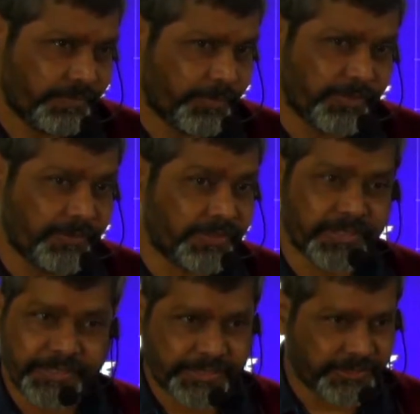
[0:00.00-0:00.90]

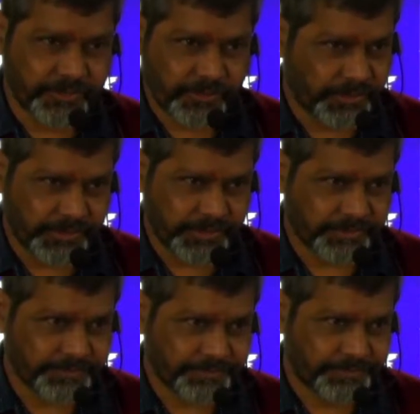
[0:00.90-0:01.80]
Previously, it is not there.
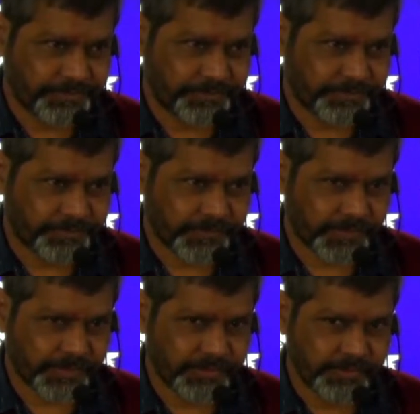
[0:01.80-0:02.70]

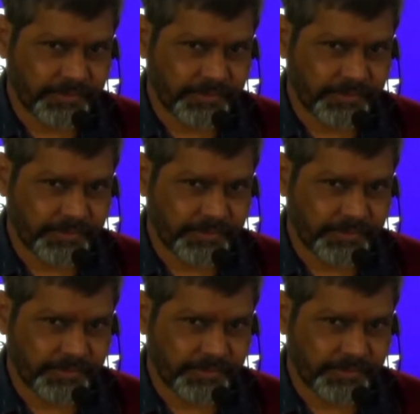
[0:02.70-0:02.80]
Okay.